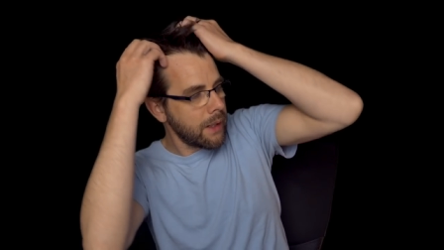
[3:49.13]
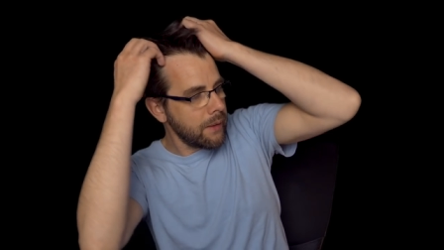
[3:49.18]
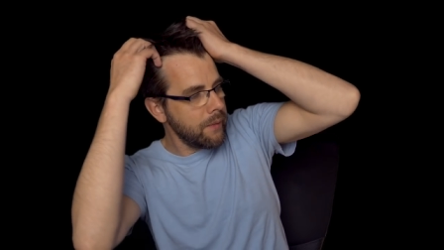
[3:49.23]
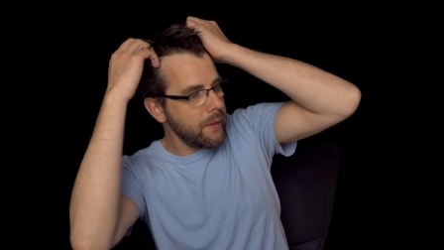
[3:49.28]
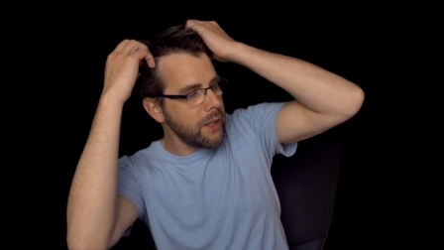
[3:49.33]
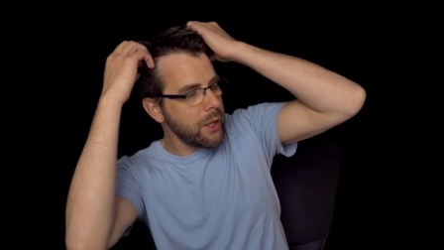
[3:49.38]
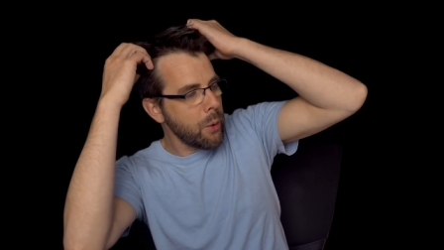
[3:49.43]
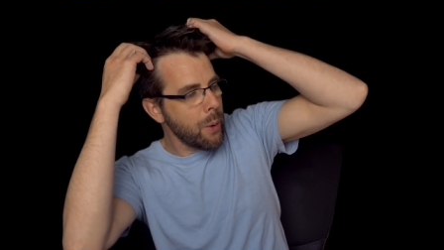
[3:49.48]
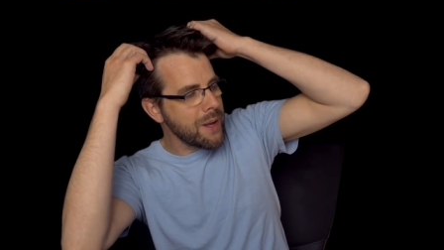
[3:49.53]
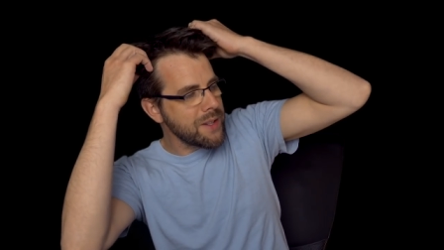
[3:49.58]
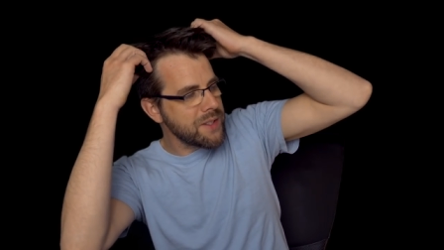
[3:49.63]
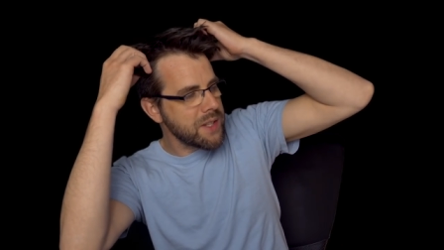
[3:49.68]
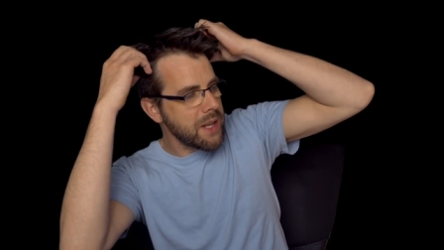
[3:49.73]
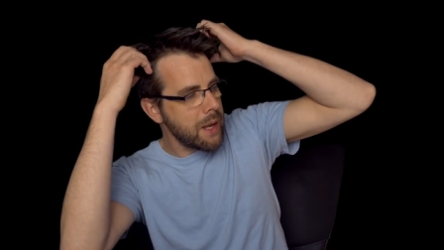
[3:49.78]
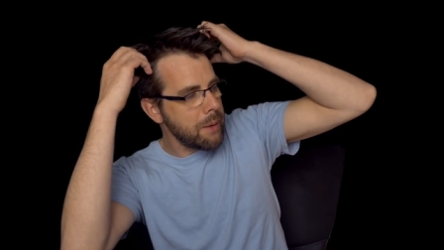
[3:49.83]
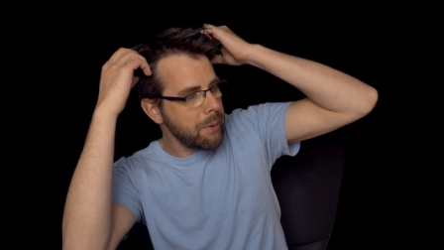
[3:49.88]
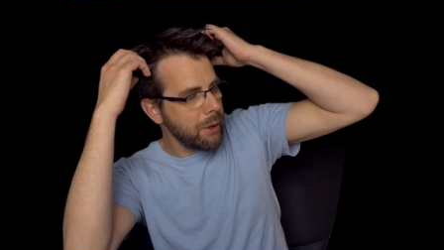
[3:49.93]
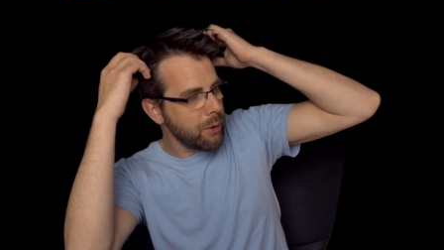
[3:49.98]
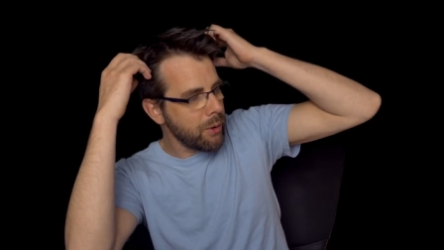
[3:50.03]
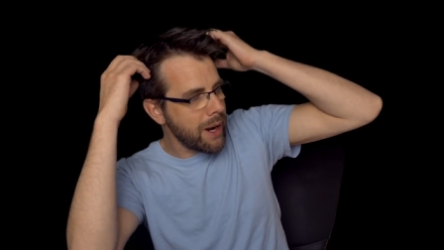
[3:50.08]
The U.S.
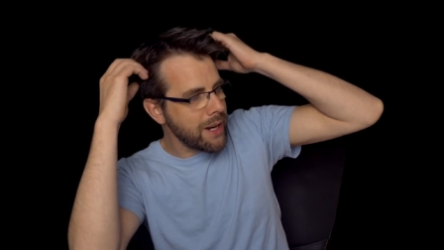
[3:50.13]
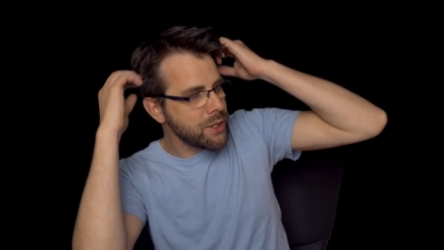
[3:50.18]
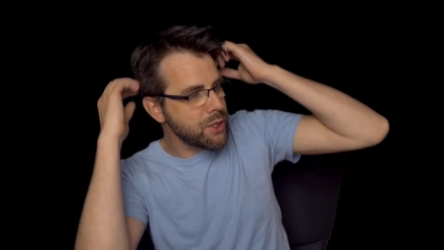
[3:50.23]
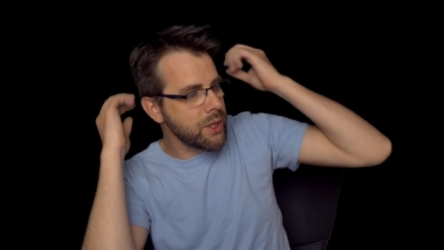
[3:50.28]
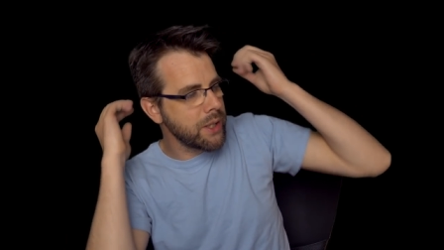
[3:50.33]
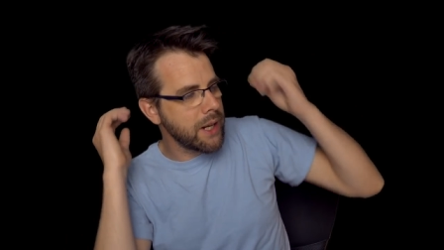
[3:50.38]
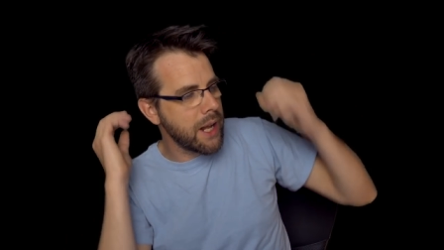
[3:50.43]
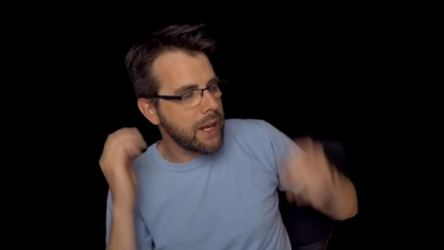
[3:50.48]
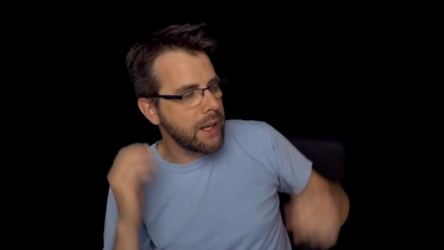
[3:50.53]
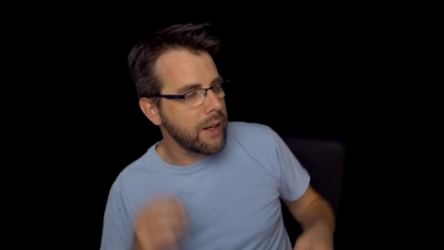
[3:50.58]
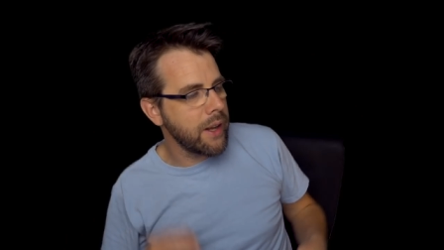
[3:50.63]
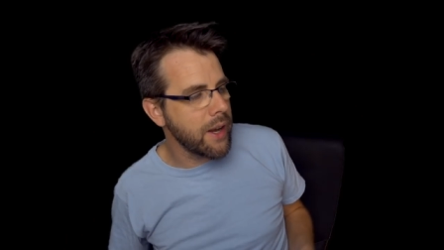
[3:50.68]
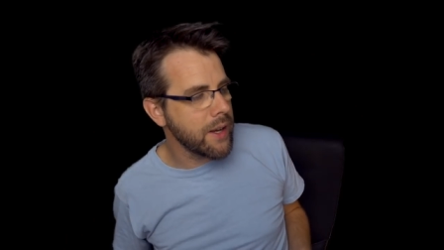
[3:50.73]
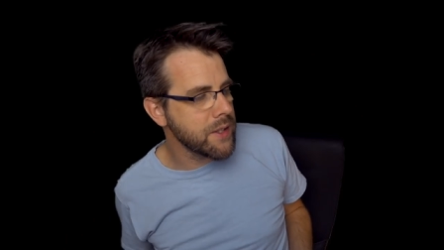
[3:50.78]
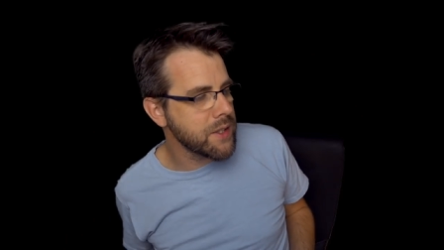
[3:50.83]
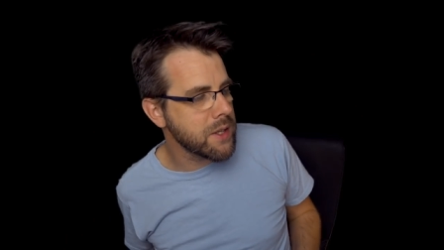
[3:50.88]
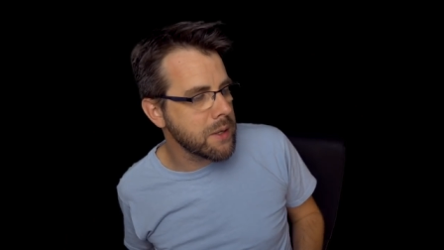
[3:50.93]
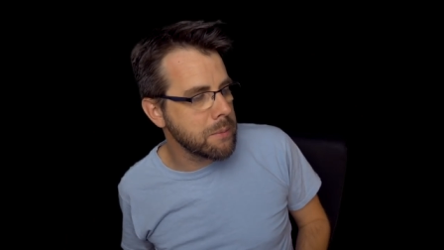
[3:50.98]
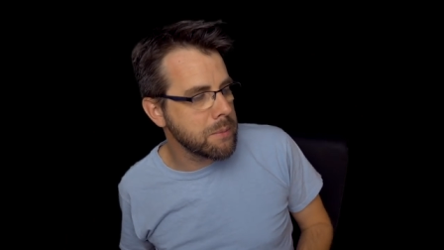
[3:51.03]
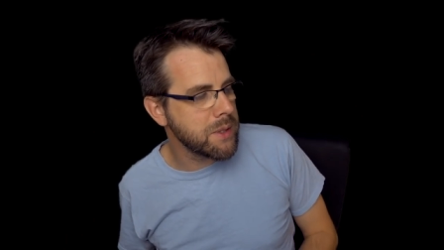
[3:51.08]
Immigration and
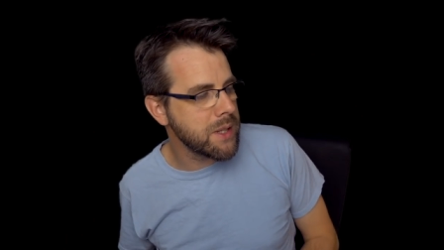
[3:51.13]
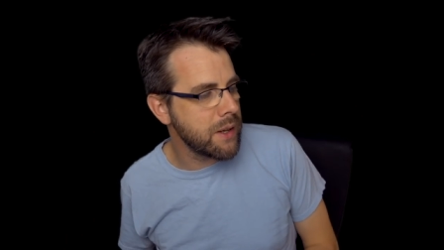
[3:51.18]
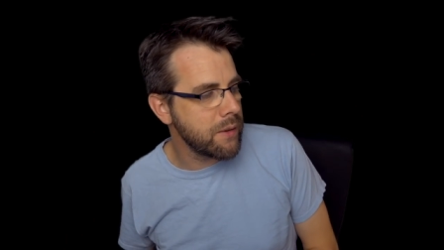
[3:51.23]
Customs